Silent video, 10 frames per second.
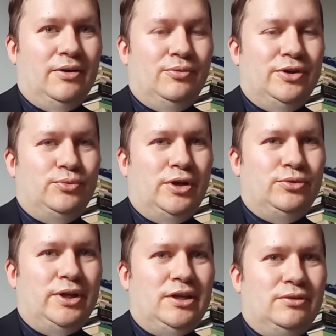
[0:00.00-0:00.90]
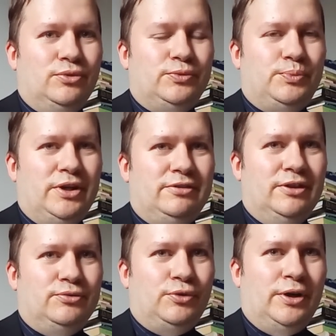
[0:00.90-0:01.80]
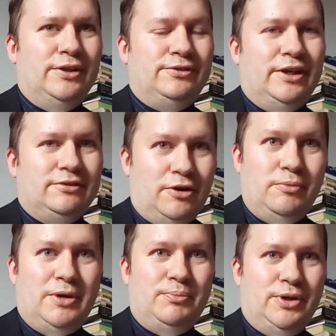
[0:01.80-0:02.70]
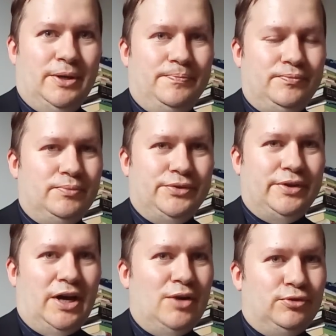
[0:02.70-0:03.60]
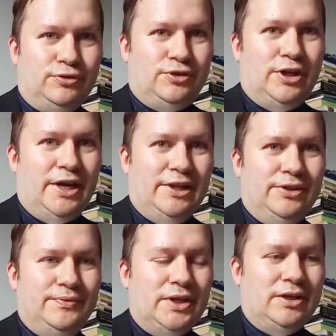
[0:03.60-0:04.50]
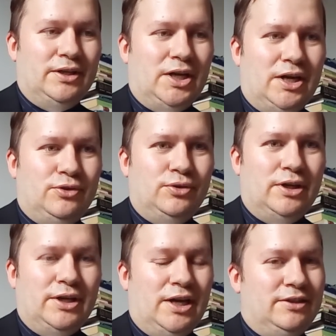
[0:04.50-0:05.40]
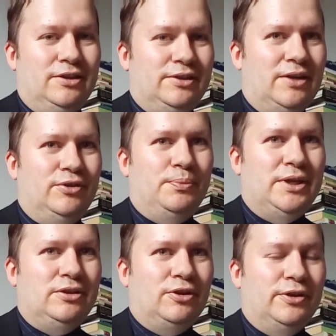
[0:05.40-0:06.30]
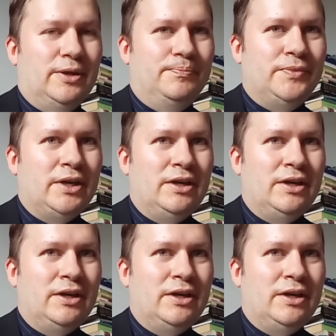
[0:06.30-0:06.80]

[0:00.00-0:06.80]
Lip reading: when Reagan was president of the United States, I remember him, but I was a child. I didn't have an opinion on him.